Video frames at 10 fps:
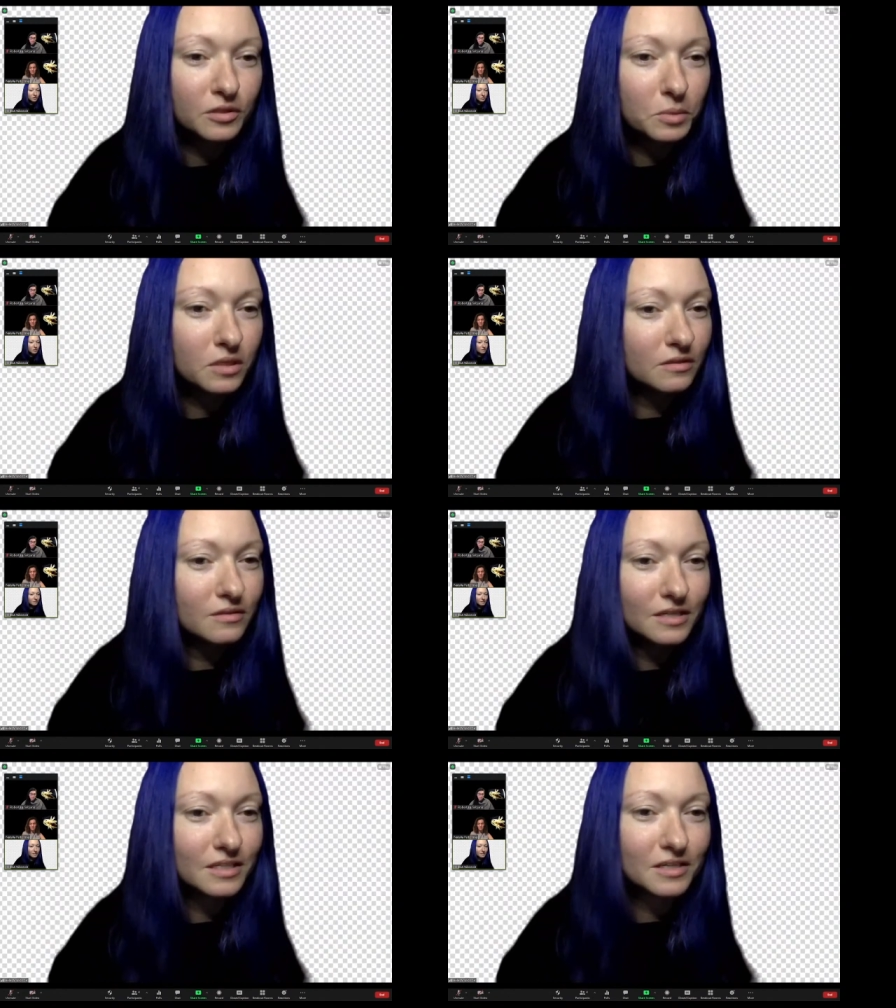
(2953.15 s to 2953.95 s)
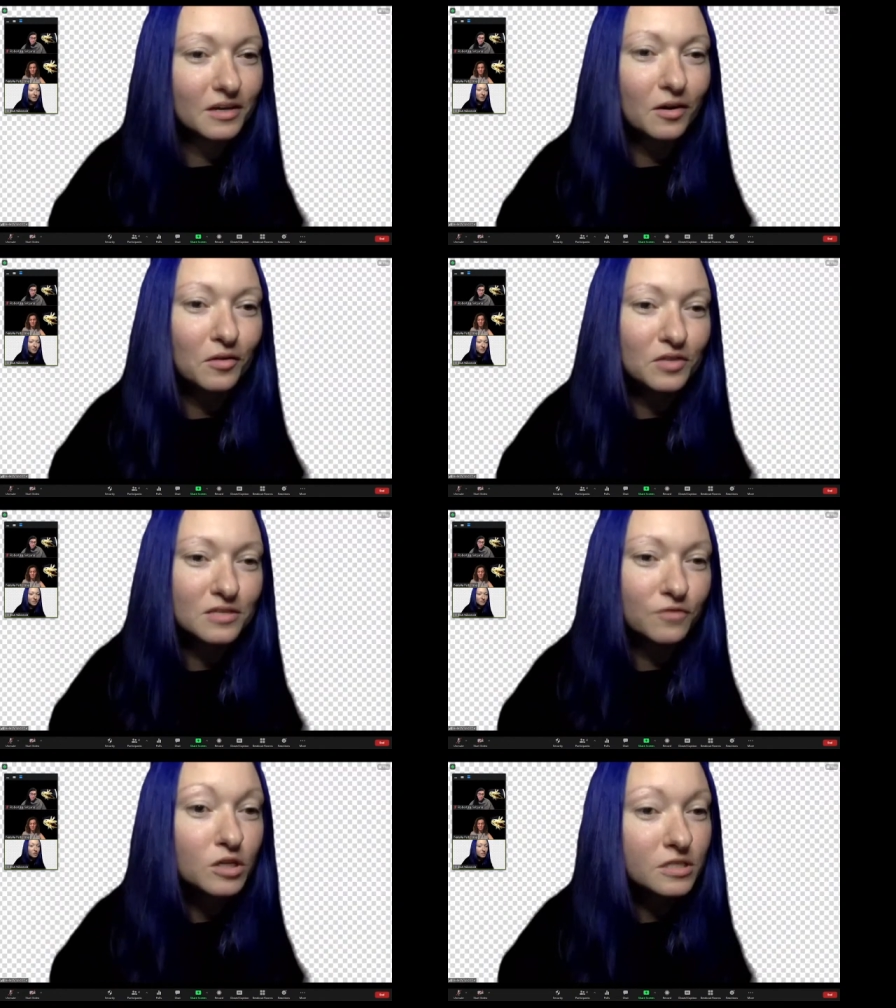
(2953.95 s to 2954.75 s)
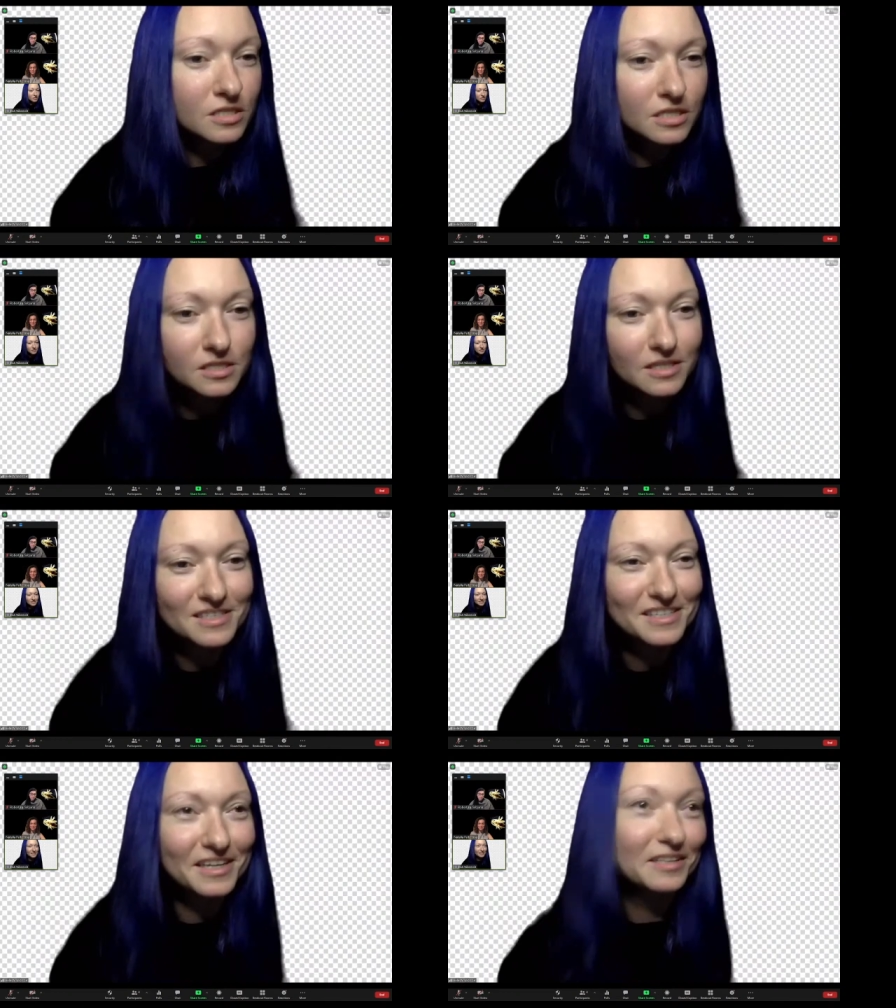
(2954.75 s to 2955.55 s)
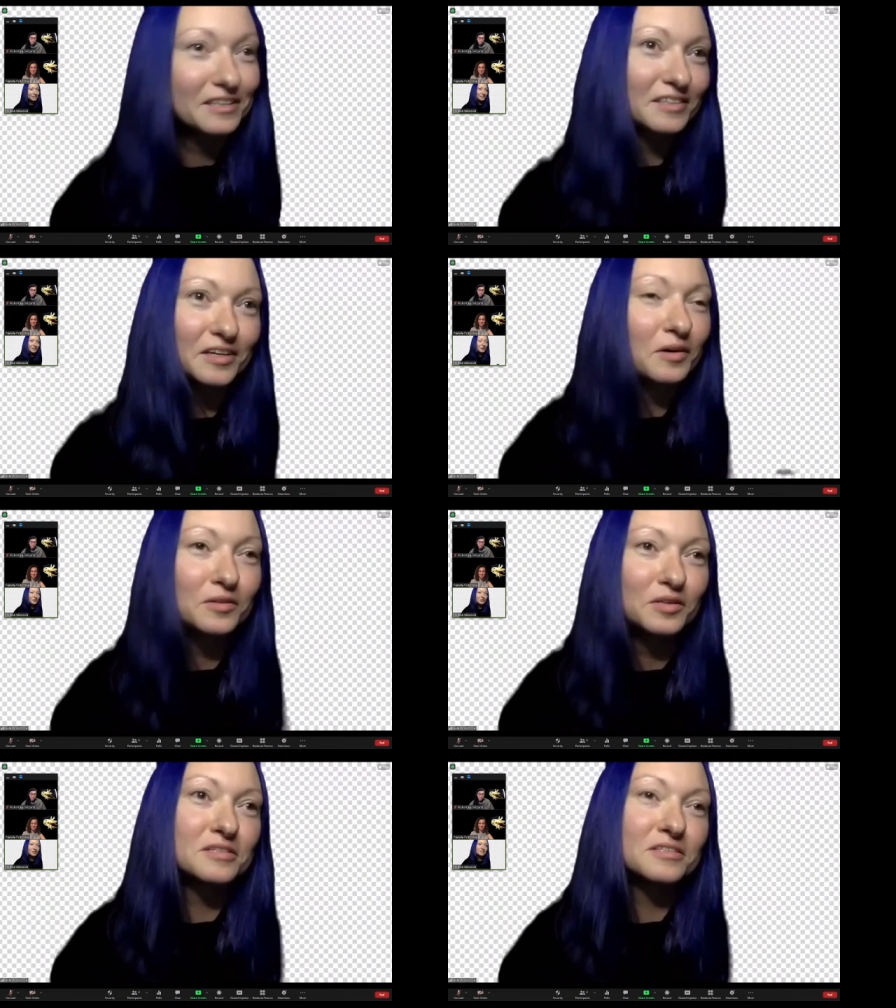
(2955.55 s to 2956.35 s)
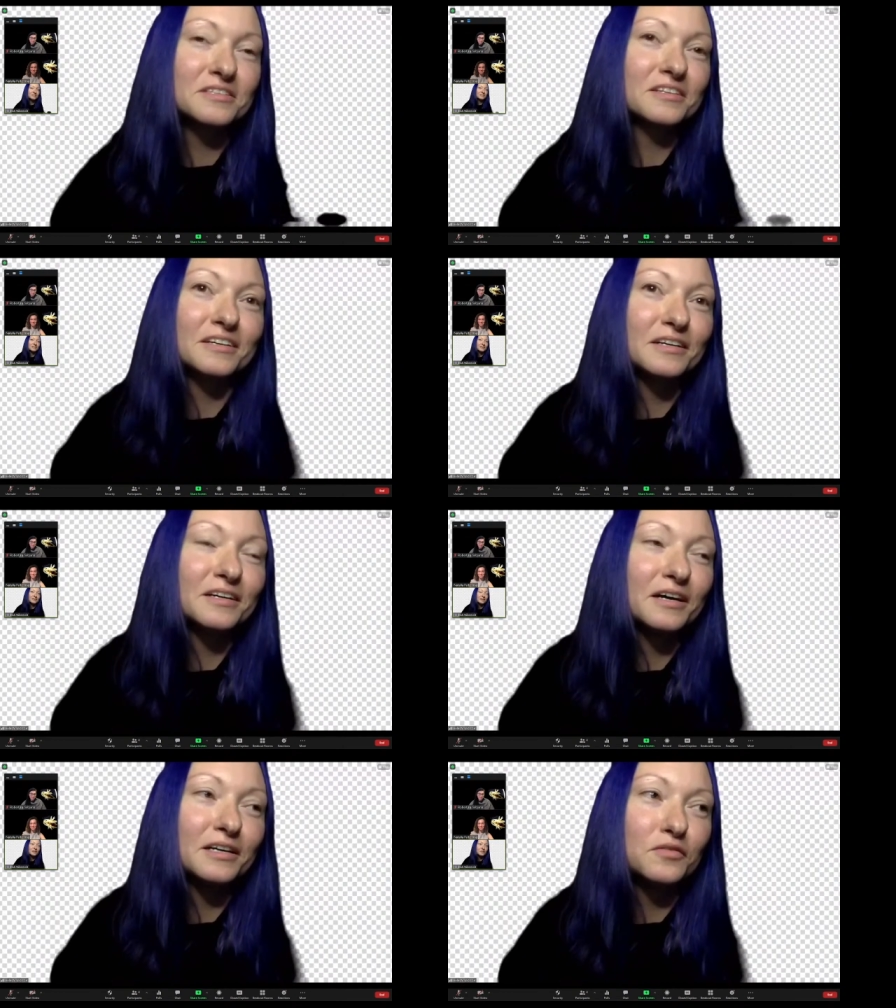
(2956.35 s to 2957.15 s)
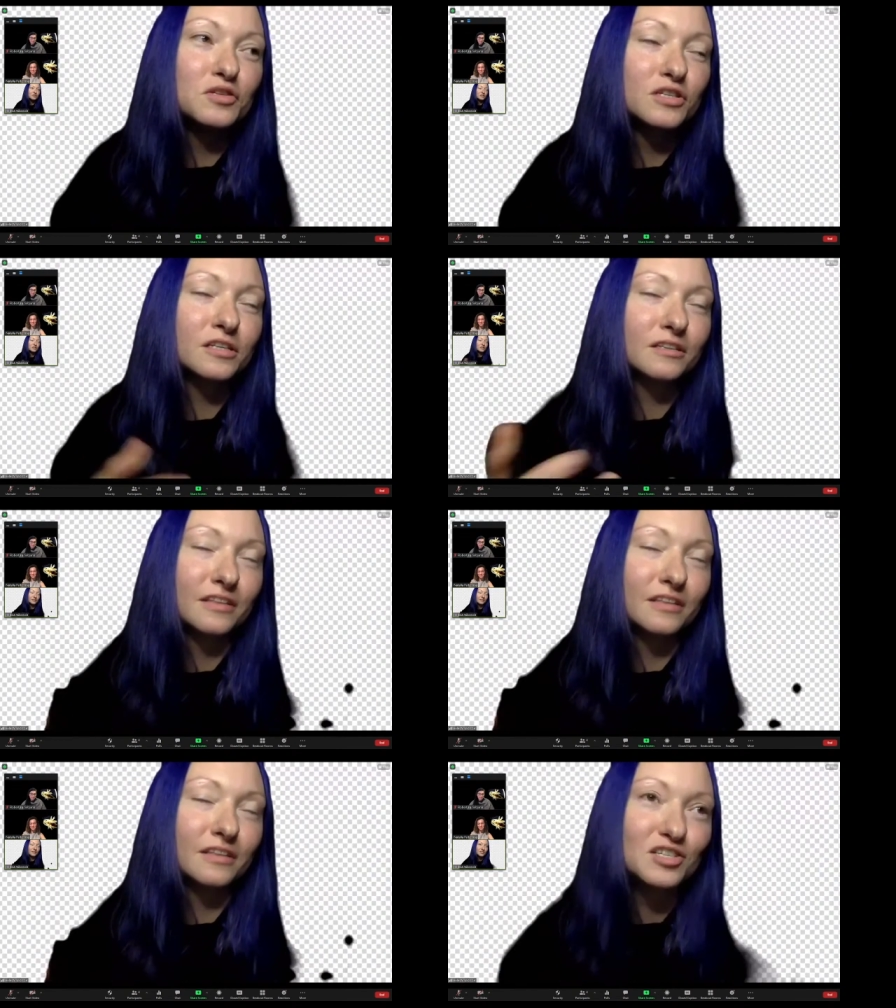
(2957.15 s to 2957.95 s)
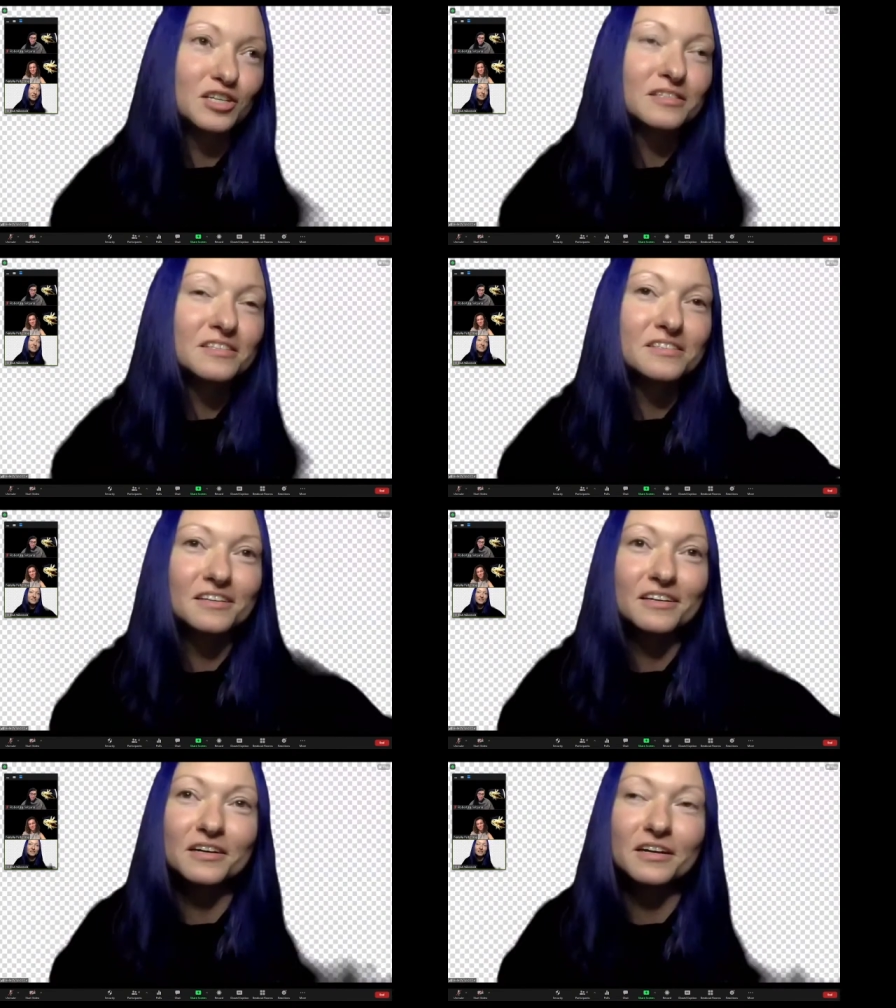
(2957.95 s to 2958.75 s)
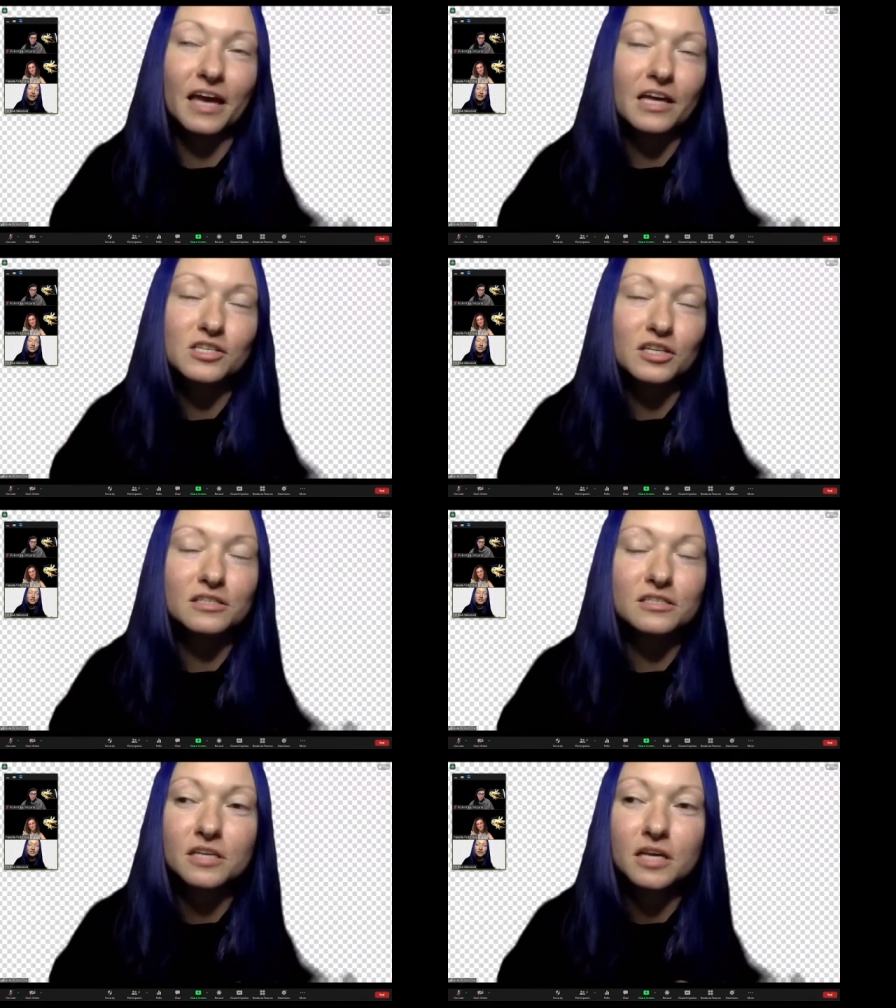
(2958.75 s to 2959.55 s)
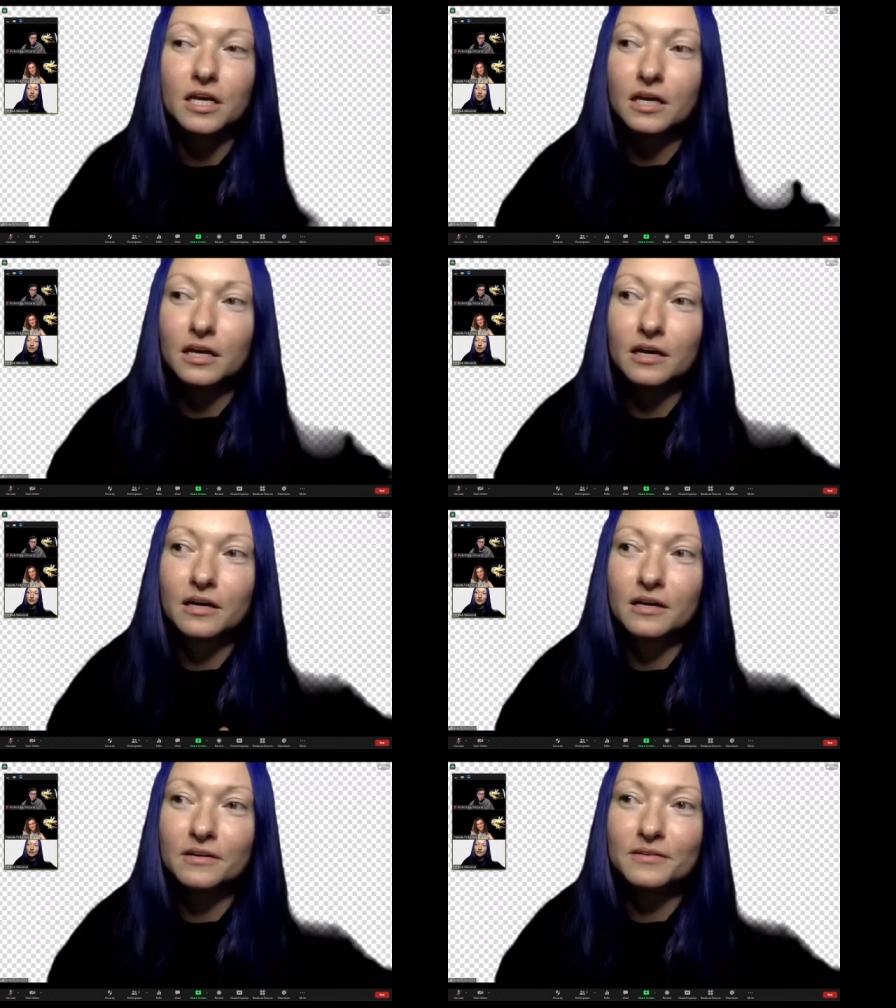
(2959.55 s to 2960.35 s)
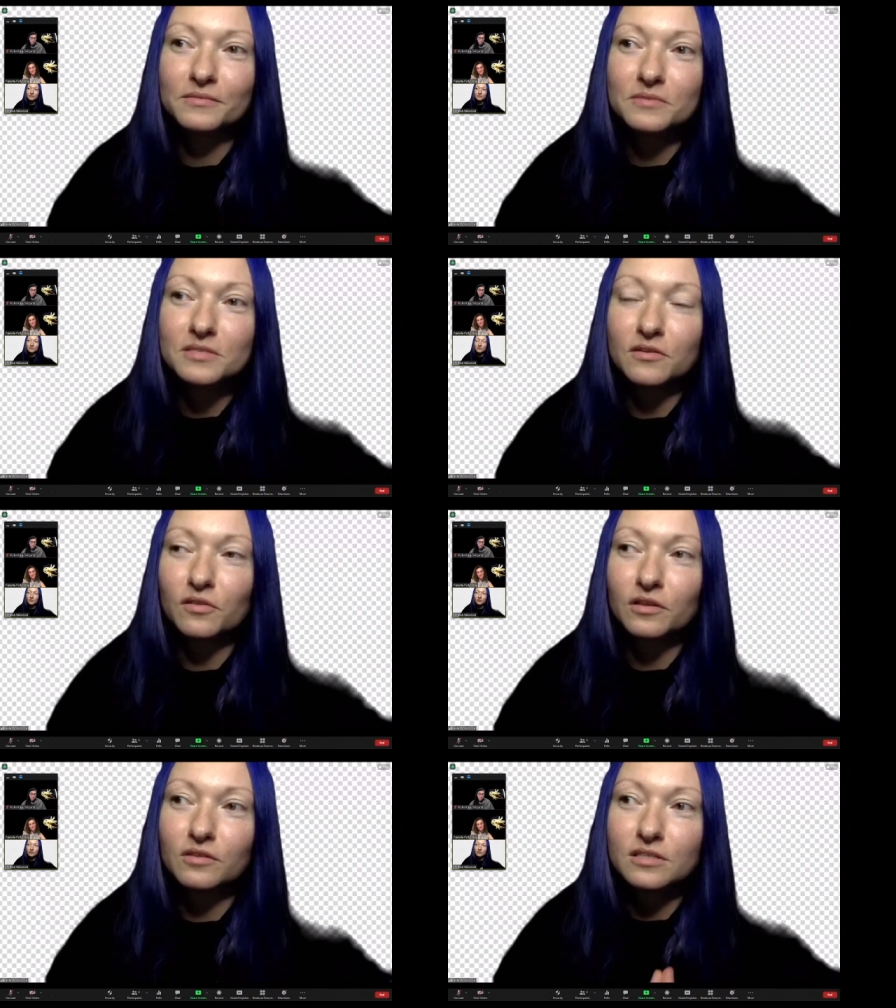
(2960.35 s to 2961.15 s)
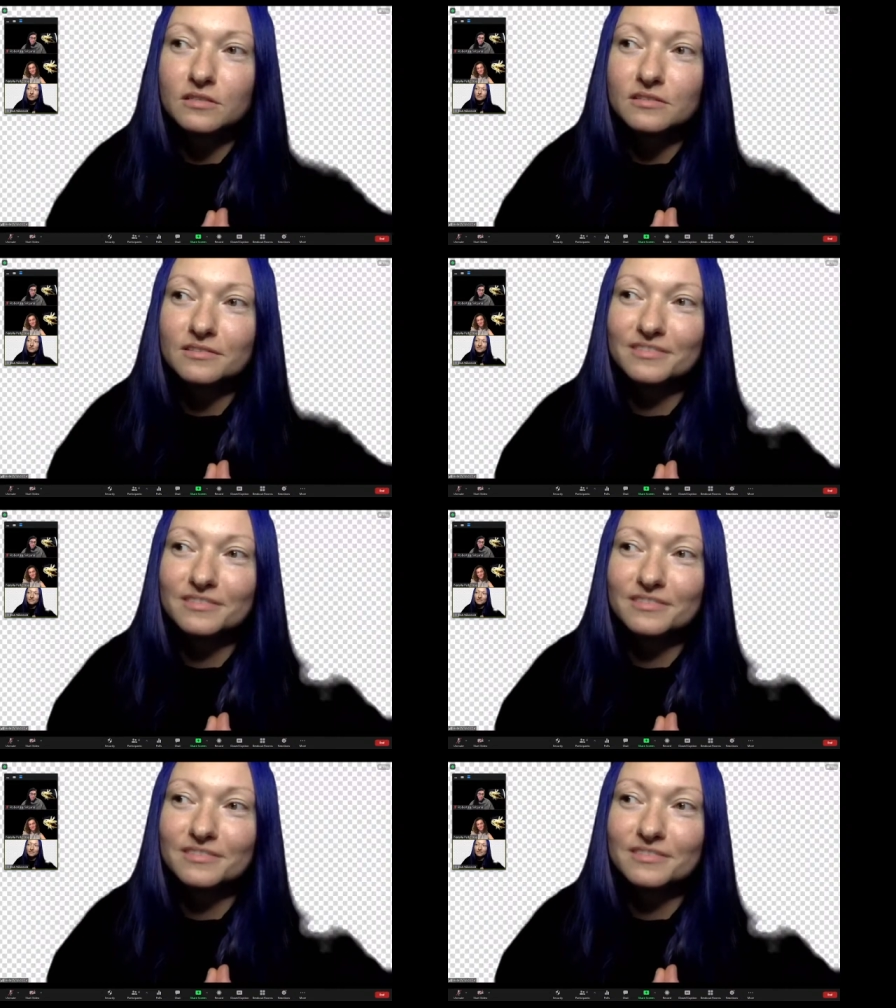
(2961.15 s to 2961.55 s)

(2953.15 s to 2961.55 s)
I mean, all this voice assistants and all this artificial intelligence agents, something like this.